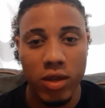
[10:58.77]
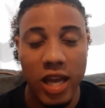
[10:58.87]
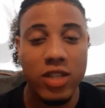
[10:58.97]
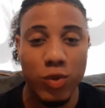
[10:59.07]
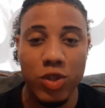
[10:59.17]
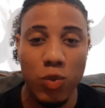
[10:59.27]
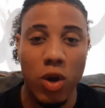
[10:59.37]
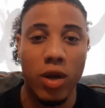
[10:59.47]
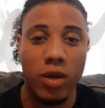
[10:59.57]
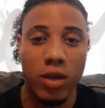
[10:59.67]
That's what you
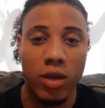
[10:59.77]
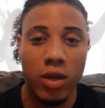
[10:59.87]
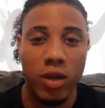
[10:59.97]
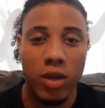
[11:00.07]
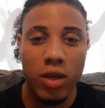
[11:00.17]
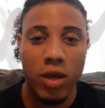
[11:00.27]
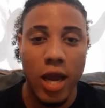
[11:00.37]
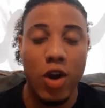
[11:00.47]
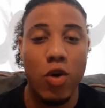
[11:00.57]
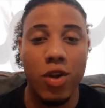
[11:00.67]
want.
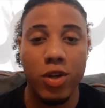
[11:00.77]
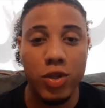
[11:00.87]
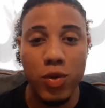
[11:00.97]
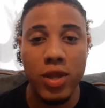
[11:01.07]
And in order to do